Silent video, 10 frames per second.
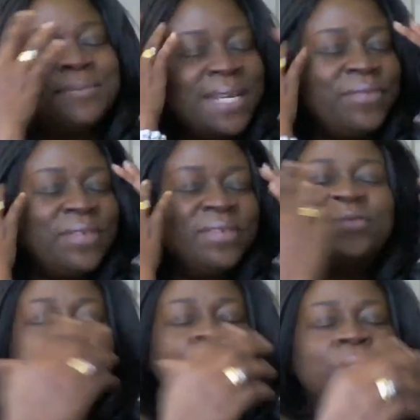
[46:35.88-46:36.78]
even
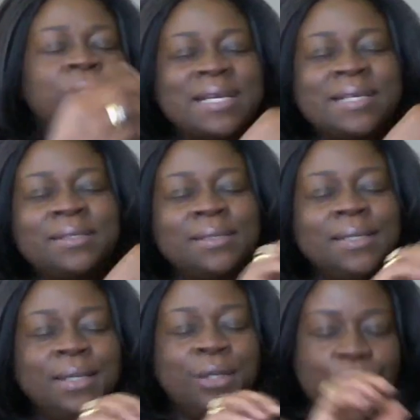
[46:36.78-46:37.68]
visualize,
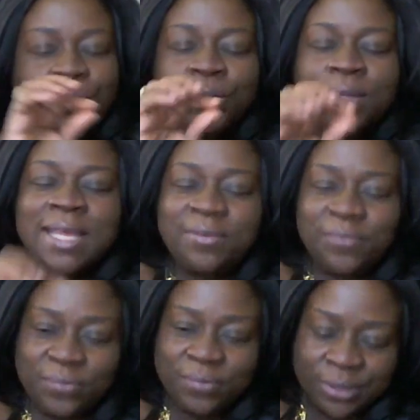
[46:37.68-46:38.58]
that
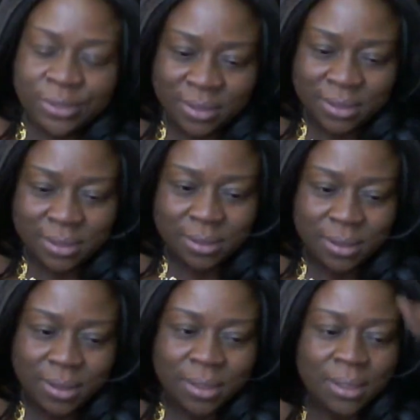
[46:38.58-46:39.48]
first
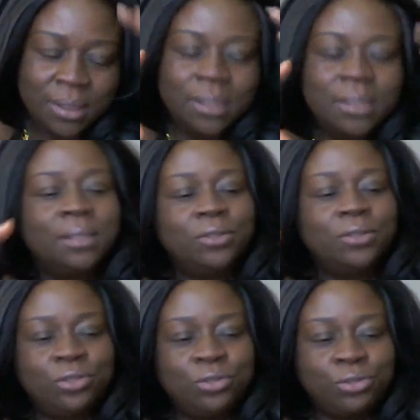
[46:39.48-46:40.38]

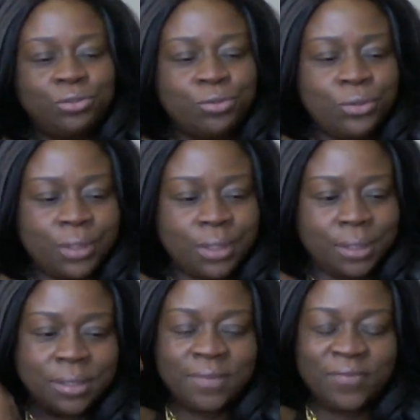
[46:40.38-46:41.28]
stroke
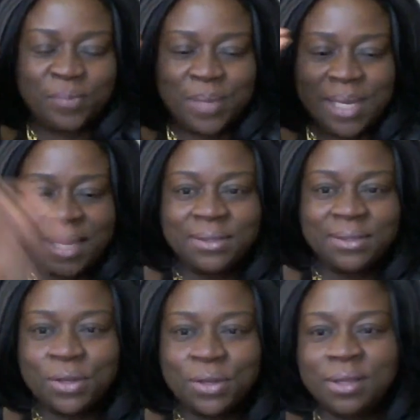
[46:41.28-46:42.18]
of paint
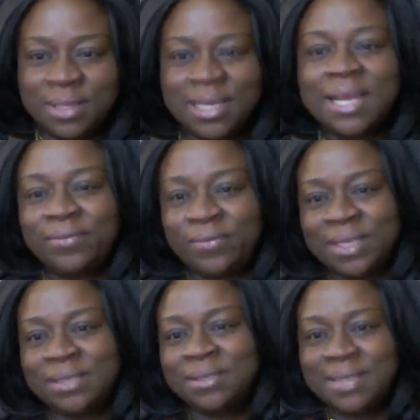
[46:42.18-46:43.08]
on the
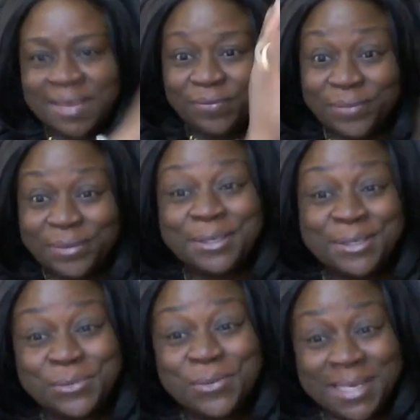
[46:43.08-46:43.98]
canvas, that first
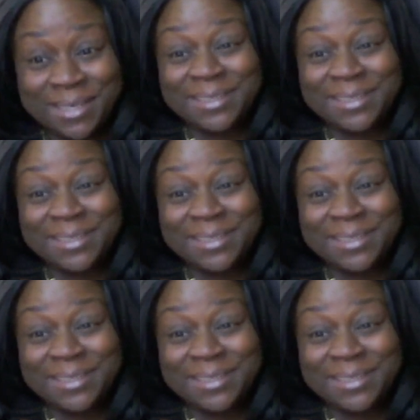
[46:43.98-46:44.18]
one.